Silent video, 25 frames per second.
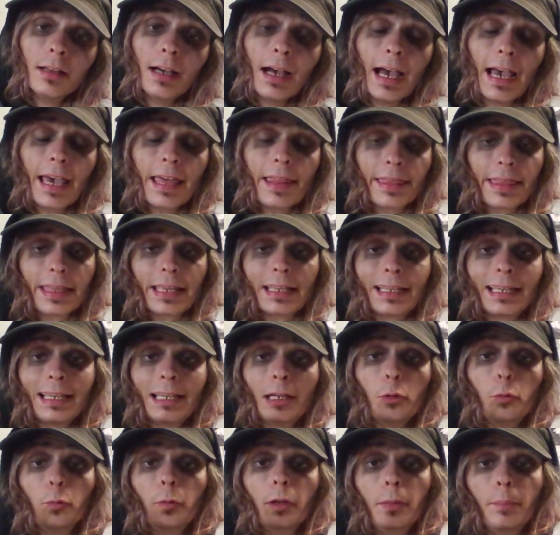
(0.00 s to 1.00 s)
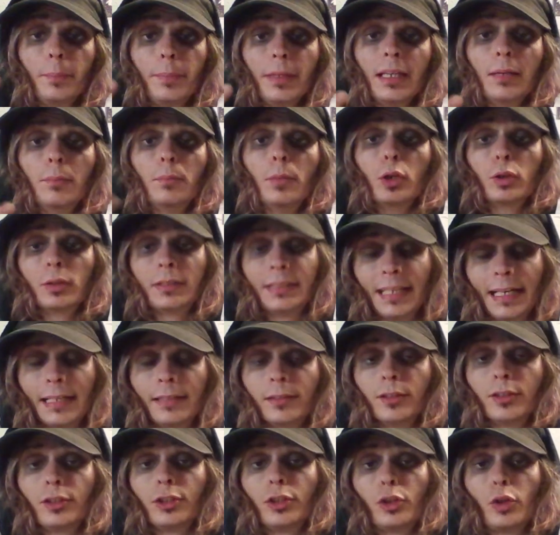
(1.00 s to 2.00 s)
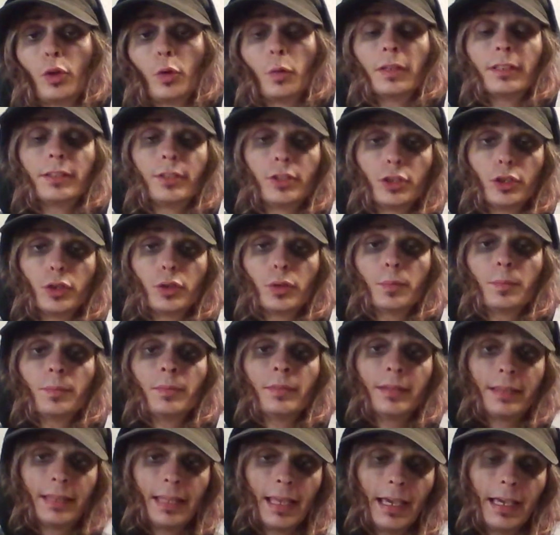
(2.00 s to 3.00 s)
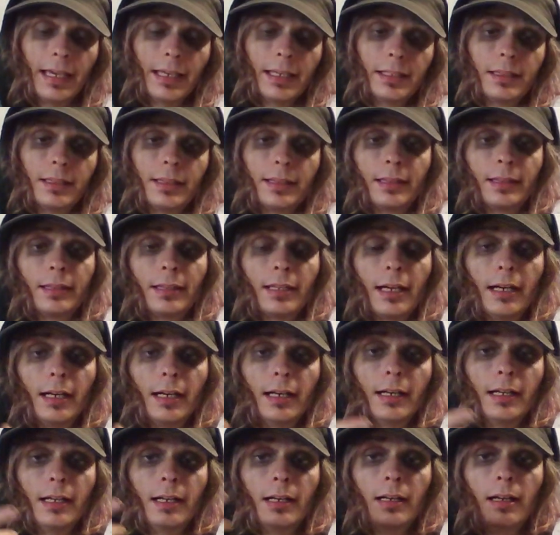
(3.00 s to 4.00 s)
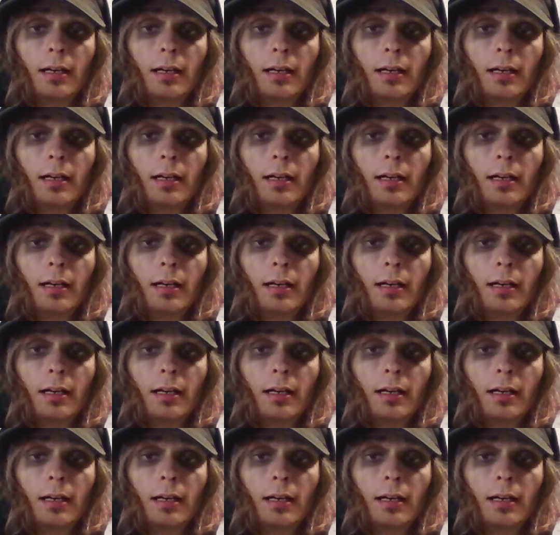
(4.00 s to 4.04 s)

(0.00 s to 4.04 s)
I think it would be most sense to assume that the